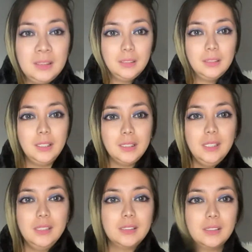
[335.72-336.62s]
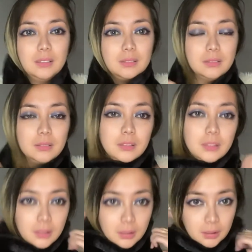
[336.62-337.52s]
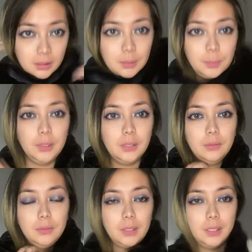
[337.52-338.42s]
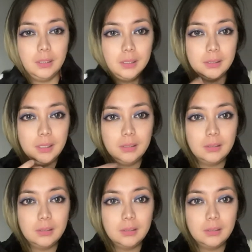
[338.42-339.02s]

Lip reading: like this. You put it over and then that's it.